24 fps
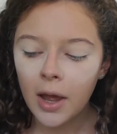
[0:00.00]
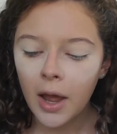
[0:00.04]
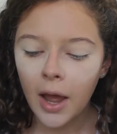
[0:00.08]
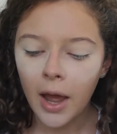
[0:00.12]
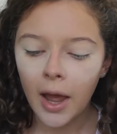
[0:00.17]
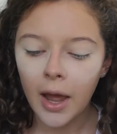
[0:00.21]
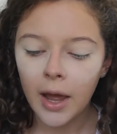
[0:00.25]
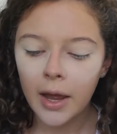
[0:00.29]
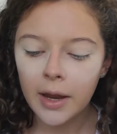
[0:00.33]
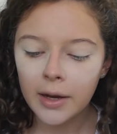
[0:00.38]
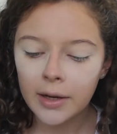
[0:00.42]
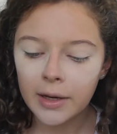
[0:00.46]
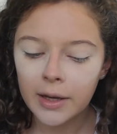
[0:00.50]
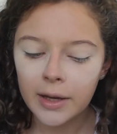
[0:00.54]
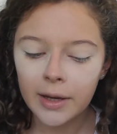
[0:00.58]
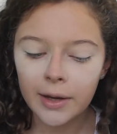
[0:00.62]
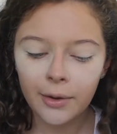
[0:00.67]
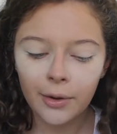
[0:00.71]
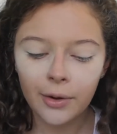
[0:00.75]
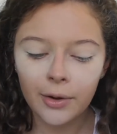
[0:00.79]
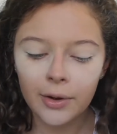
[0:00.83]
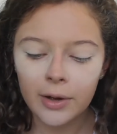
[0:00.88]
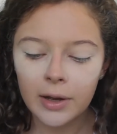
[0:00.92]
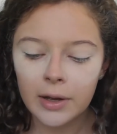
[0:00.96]
And he
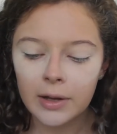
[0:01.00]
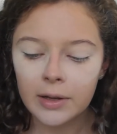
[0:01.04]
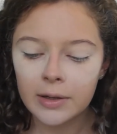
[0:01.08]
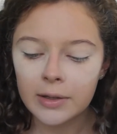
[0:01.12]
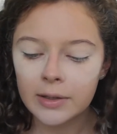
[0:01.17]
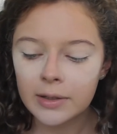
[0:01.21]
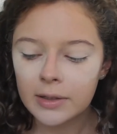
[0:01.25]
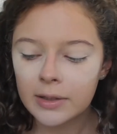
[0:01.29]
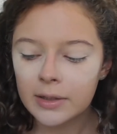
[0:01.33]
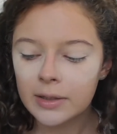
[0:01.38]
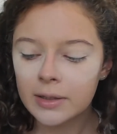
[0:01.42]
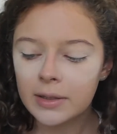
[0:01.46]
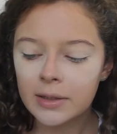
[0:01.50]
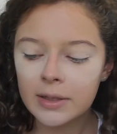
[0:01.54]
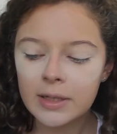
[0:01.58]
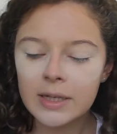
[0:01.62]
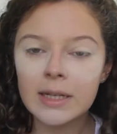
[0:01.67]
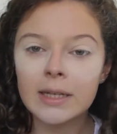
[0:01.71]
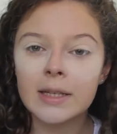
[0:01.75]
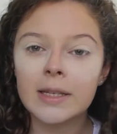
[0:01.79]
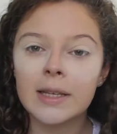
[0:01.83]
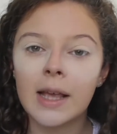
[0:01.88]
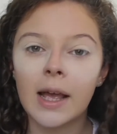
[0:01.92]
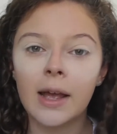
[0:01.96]
got us
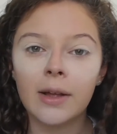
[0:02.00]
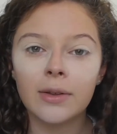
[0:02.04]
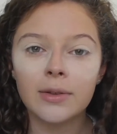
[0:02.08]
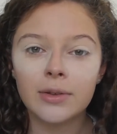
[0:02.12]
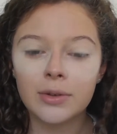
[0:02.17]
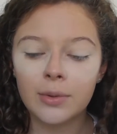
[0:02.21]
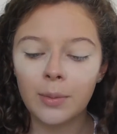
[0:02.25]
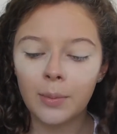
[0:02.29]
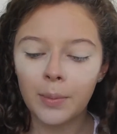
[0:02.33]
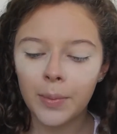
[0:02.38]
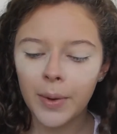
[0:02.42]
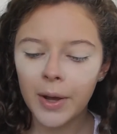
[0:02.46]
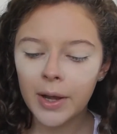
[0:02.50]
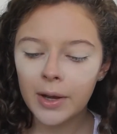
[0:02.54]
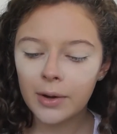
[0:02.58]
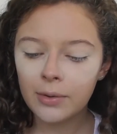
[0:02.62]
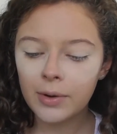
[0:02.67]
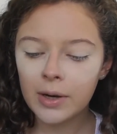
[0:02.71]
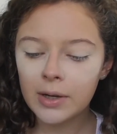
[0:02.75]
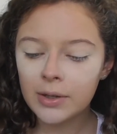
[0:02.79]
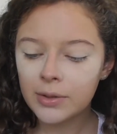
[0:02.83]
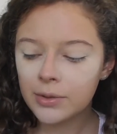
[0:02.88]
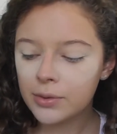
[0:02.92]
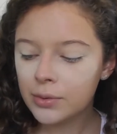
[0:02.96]
discounts on bike
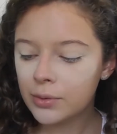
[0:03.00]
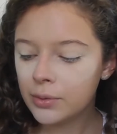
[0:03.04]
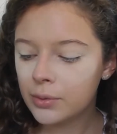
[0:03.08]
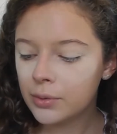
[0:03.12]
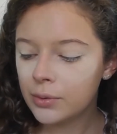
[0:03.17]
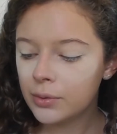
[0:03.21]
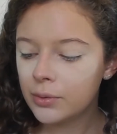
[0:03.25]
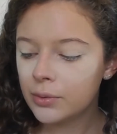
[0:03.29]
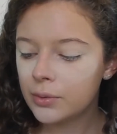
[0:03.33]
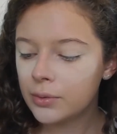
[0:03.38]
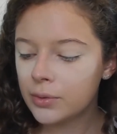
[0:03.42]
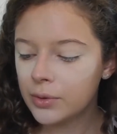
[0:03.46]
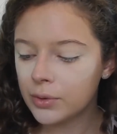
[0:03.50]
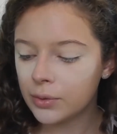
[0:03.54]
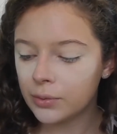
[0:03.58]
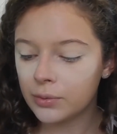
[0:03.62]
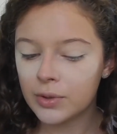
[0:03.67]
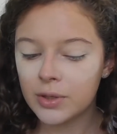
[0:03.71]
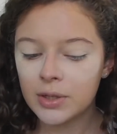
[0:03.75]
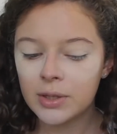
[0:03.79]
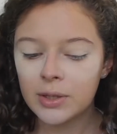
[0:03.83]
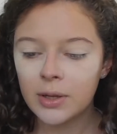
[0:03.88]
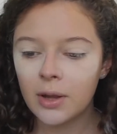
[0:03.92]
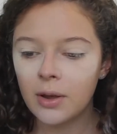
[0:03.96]
rentals,
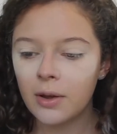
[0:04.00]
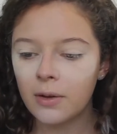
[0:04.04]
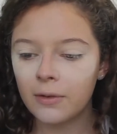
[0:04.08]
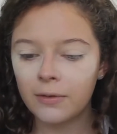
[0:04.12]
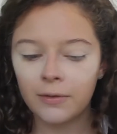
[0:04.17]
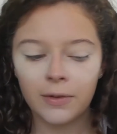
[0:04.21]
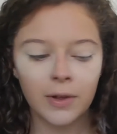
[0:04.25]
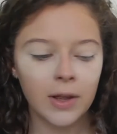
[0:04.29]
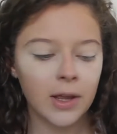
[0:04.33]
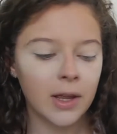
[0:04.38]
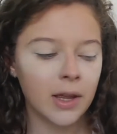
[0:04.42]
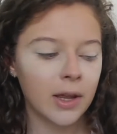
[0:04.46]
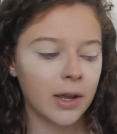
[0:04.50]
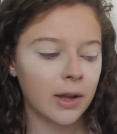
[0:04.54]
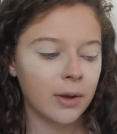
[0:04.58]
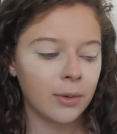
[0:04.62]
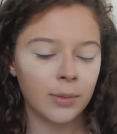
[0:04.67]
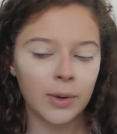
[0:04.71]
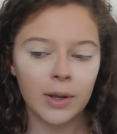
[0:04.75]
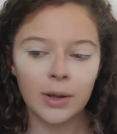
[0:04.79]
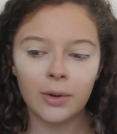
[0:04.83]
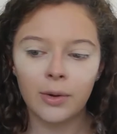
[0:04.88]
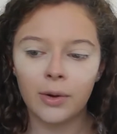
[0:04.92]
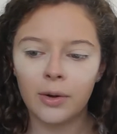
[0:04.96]
on surfing.
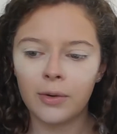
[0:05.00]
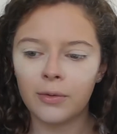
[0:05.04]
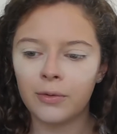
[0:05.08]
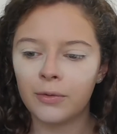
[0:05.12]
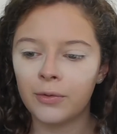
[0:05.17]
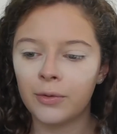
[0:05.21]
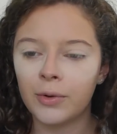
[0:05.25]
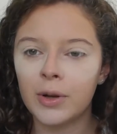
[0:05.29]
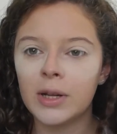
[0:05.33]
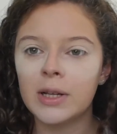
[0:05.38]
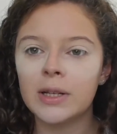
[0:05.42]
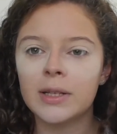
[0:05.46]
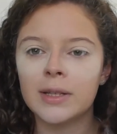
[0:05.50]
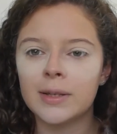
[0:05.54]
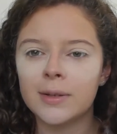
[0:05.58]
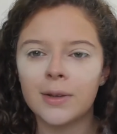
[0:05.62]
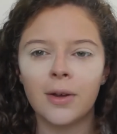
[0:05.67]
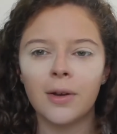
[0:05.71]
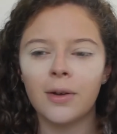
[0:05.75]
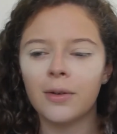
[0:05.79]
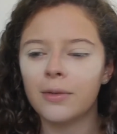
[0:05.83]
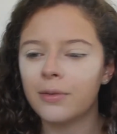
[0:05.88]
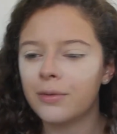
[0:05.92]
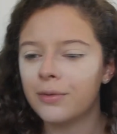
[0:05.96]
We got a free
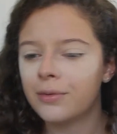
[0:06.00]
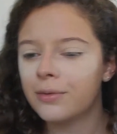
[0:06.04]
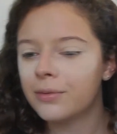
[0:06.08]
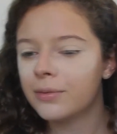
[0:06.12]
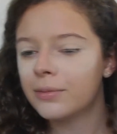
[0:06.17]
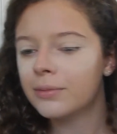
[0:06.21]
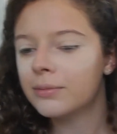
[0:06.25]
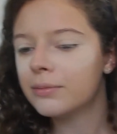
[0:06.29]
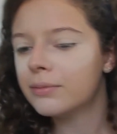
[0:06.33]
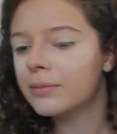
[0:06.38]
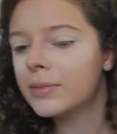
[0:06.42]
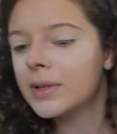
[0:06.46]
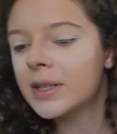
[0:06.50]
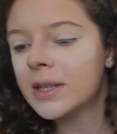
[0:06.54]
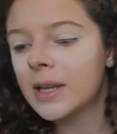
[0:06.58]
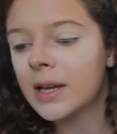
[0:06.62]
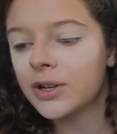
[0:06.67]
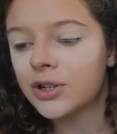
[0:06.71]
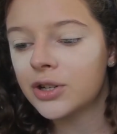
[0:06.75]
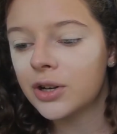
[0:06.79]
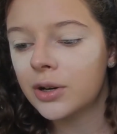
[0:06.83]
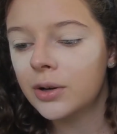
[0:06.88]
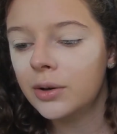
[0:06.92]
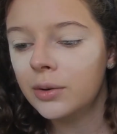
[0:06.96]
surf
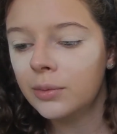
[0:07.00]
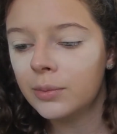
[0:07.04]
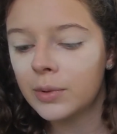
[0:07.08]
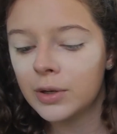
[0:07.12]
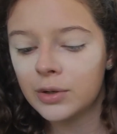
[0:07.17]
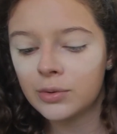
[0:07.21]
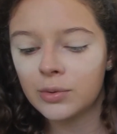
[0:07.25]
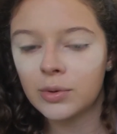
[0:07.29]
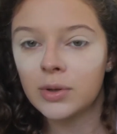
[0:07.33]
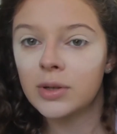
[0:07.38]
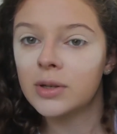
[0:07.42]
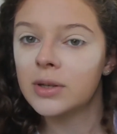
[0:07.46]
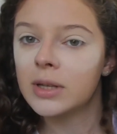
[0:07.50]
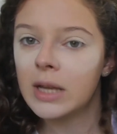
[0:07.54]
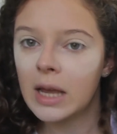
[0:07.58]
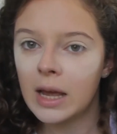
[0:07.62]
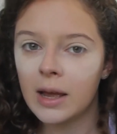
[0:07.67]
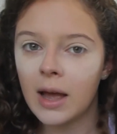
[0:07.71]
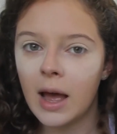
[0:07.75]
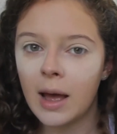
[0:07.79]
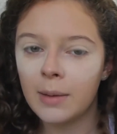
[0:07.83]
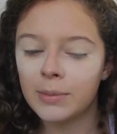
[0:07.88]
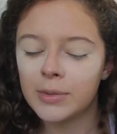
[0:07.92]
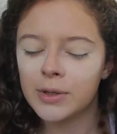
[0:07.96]
session, which was
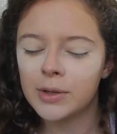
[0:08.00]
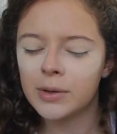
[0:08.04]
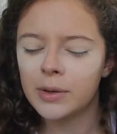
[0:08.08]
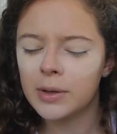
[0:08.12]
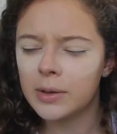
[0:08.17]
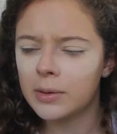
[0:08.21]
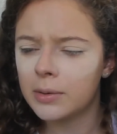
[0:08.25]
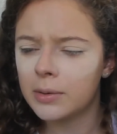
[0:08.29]
absolutely